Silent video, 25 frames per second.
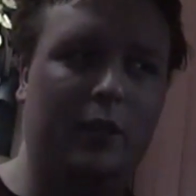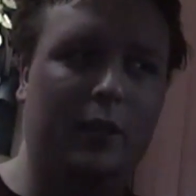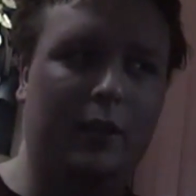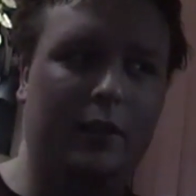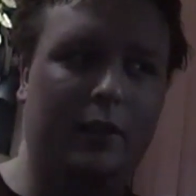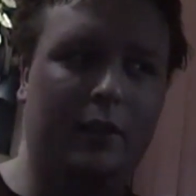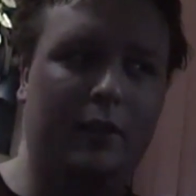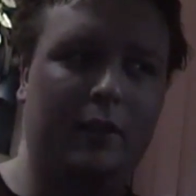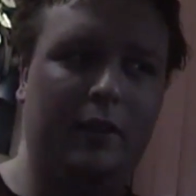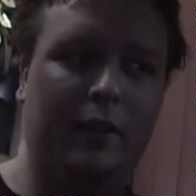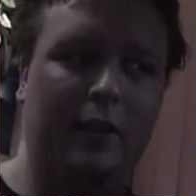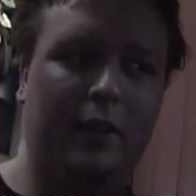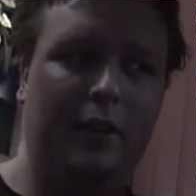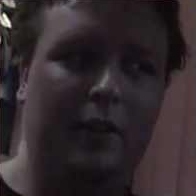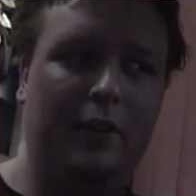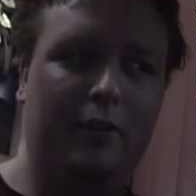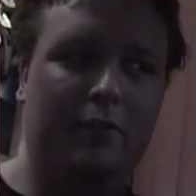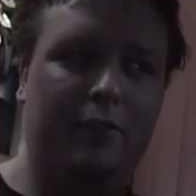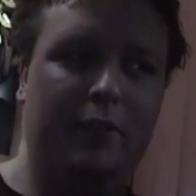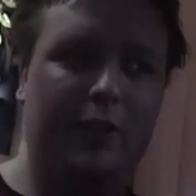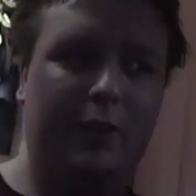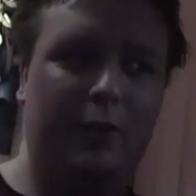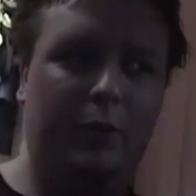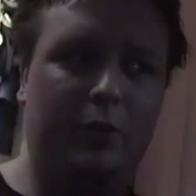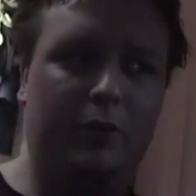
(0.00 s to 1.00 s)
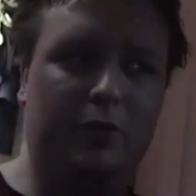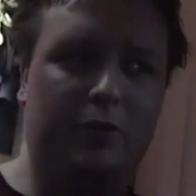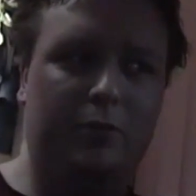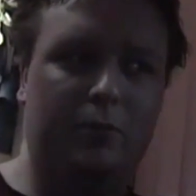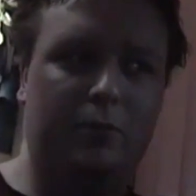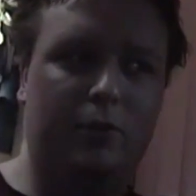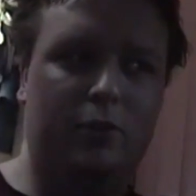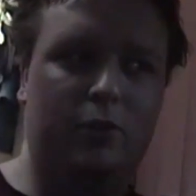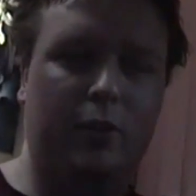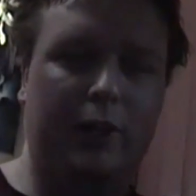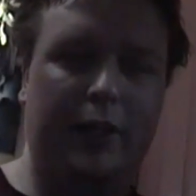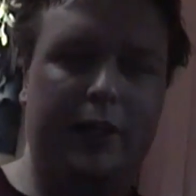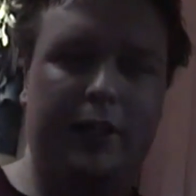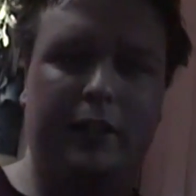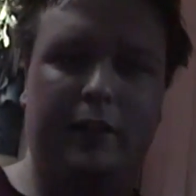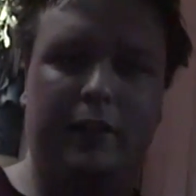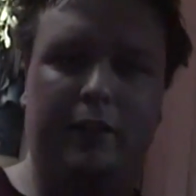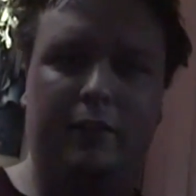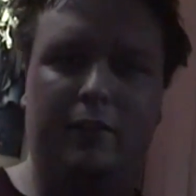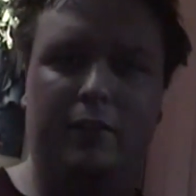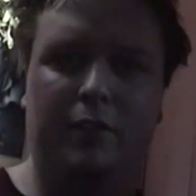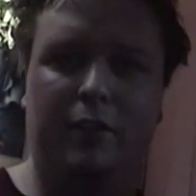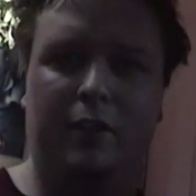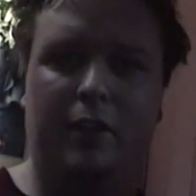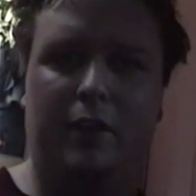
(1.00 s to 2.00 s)
I think it was
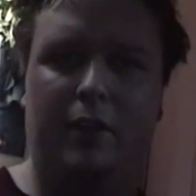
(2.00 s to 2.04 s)
Dracula